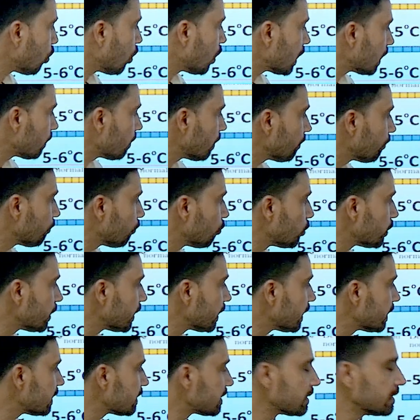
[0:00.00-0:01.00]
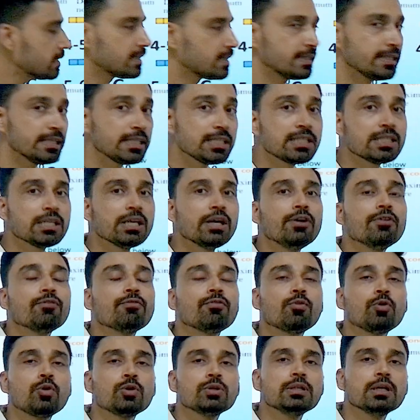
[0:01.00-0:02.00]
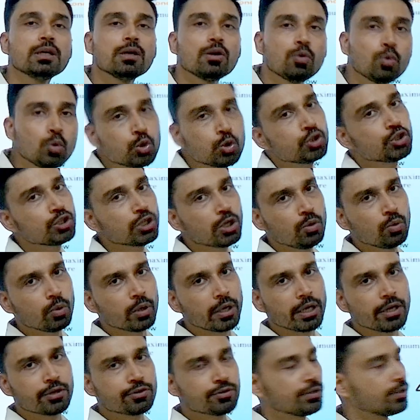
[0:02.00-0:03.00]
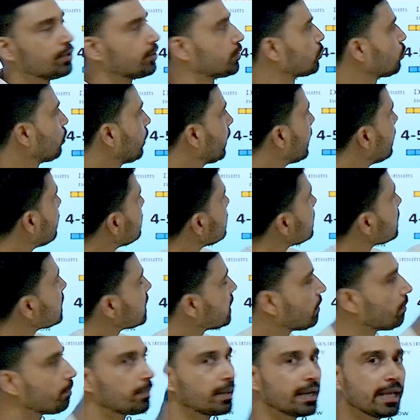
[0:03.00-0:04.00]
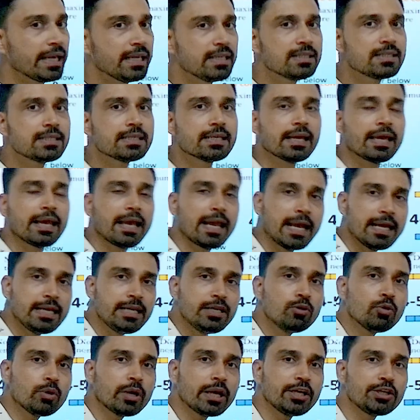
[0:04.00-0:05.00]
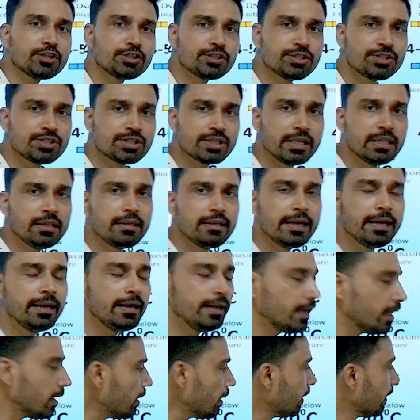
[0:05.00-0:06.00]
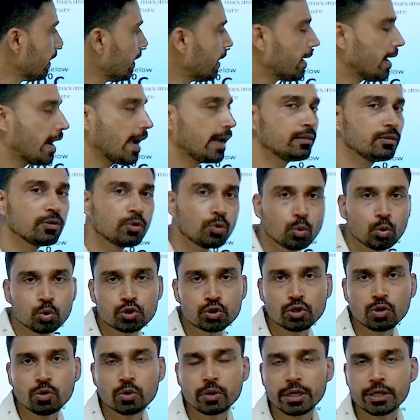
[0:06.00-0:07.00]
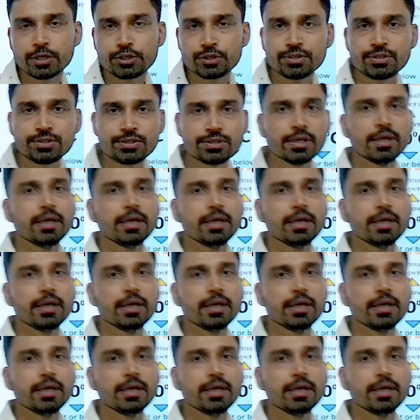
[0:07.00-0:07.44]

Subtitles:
or above 40 degrees Celsius for the coastal locations. So hills, plains, any locations in the India and the coastal locations.